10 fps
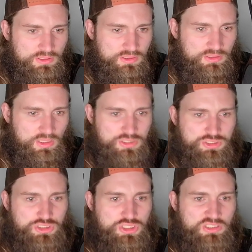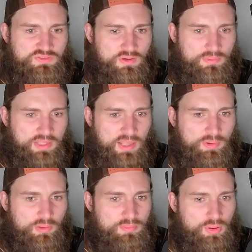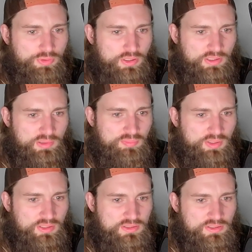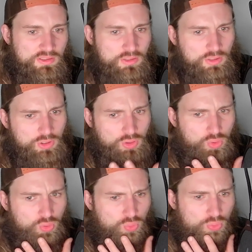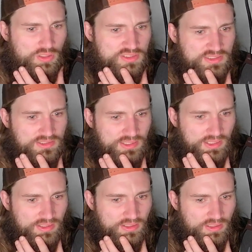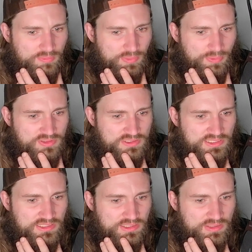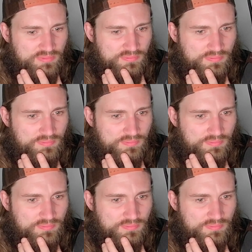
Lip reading: Lost to Josh Friend. Gabriel Moda he beat. Who was it that I remember seeing him?